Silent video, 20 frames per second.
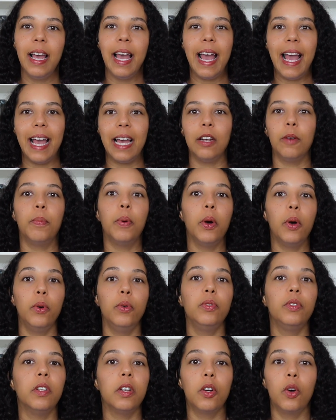and
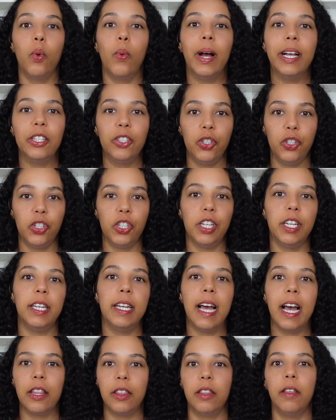pose a question
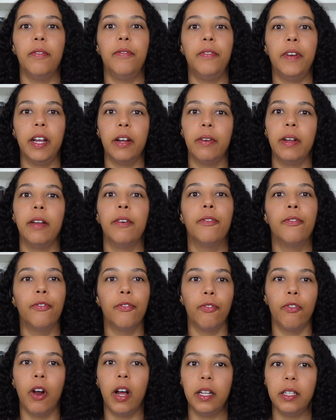at the very
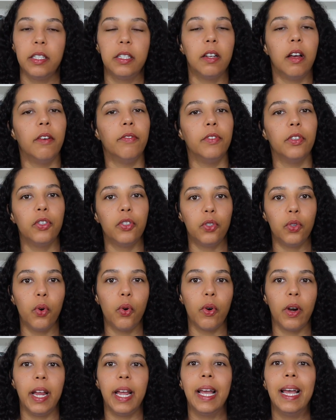front of the
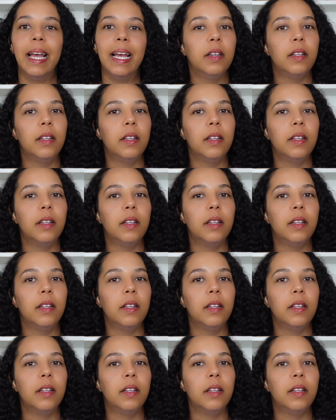story.